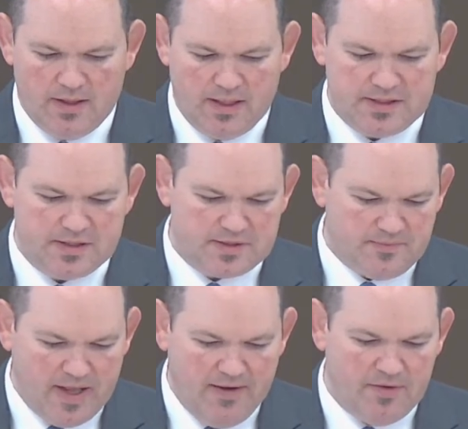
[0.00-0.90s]
he says,
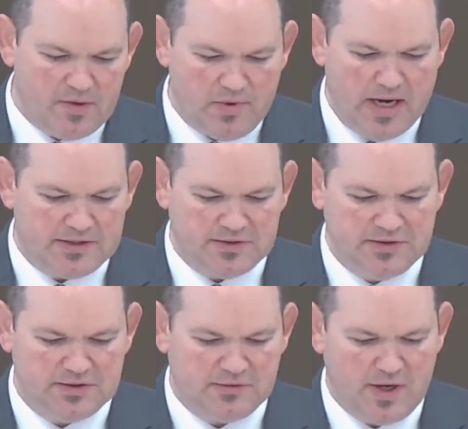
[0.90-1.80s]
Even the
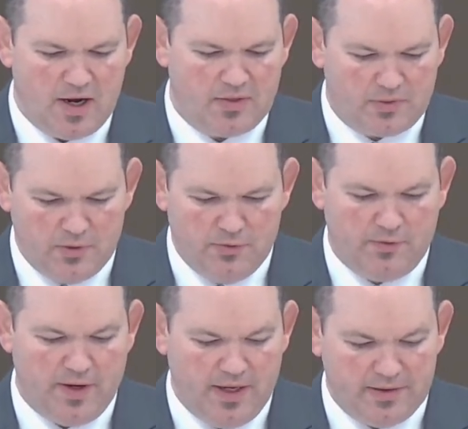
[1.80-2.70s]
righteousness of God through
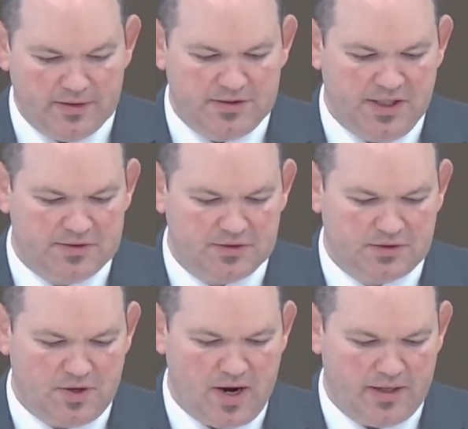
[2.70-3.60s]
faith in Jesus
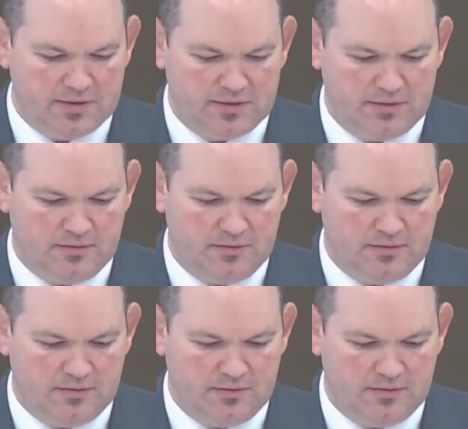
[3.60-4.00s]
Christ,